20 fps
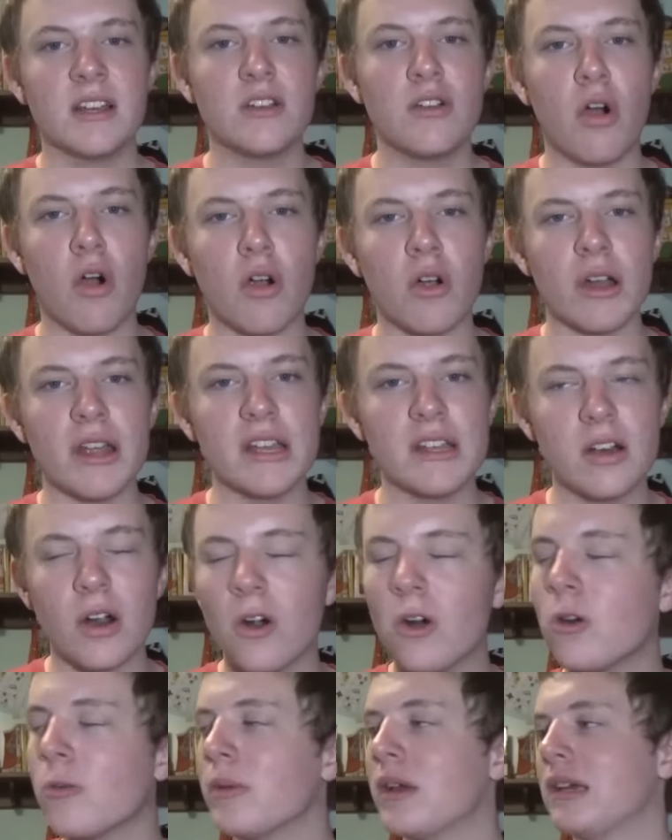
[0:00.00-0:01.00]
Corey
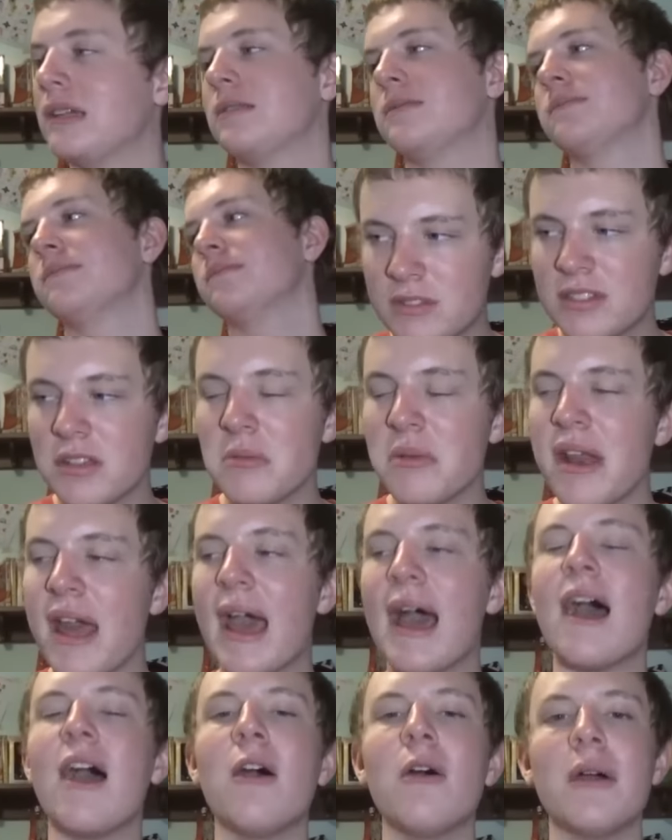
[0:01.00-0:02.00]
Coleman. So
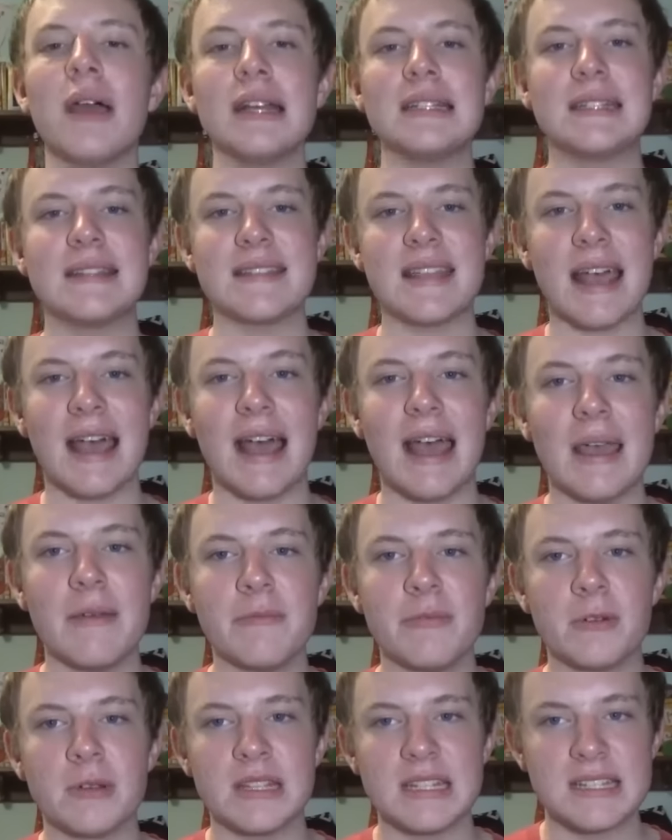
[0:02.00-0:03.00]
now it's time
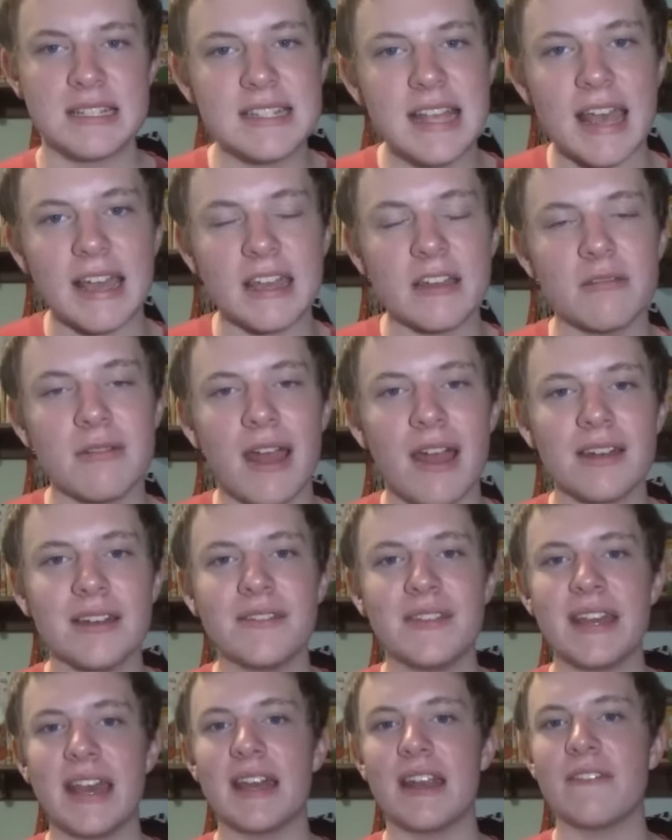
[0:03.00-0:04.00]
for the second round of
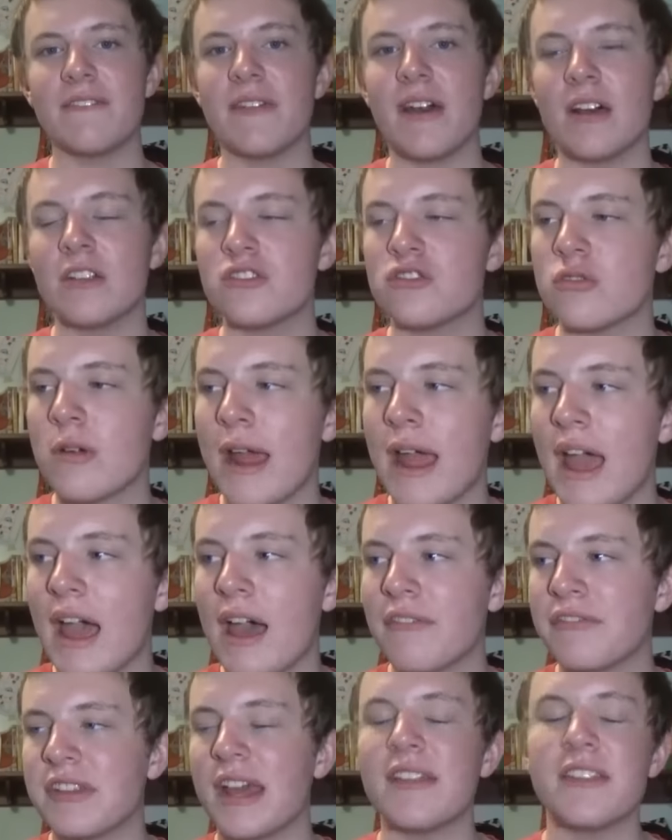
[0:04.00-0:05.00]
the NFL
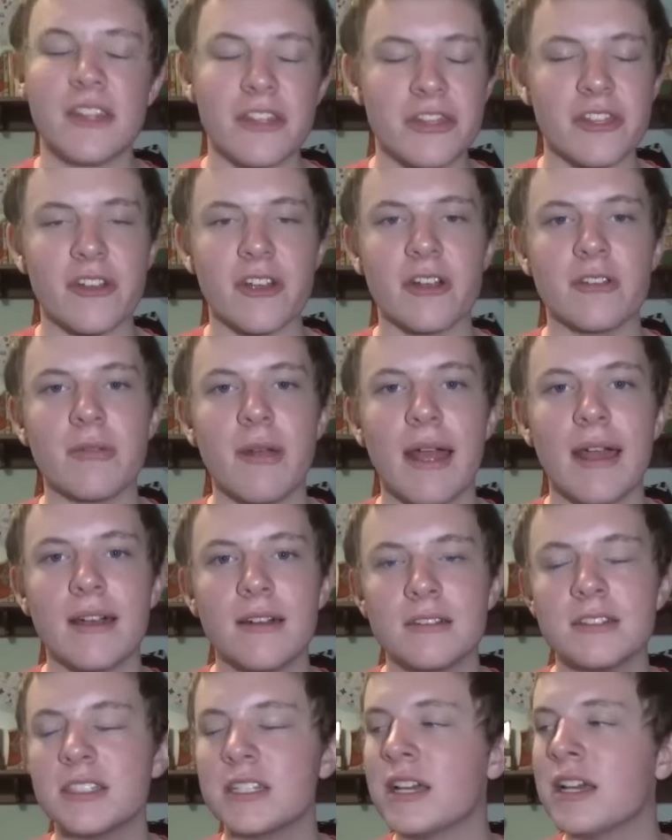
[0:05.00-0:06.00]
draft and the third
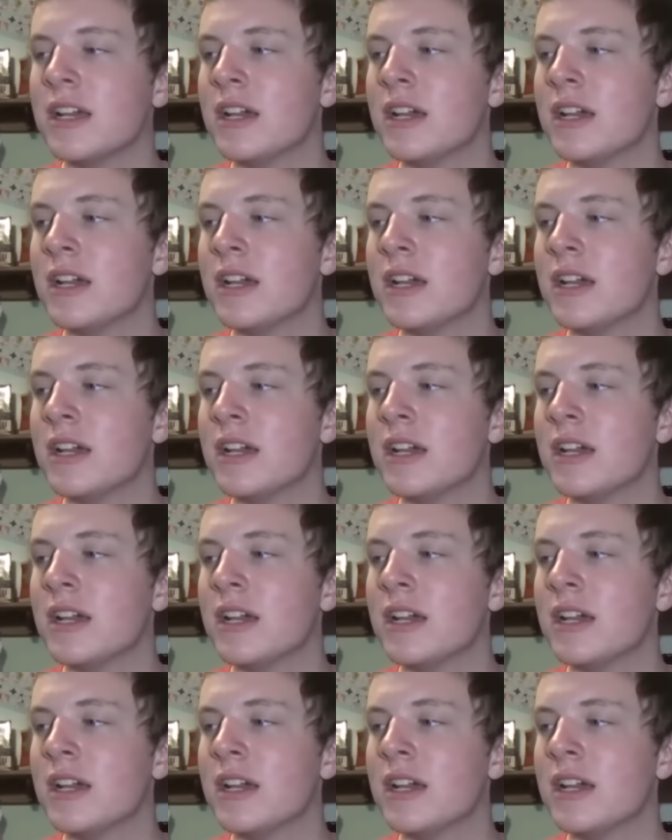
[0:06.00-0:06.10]
round.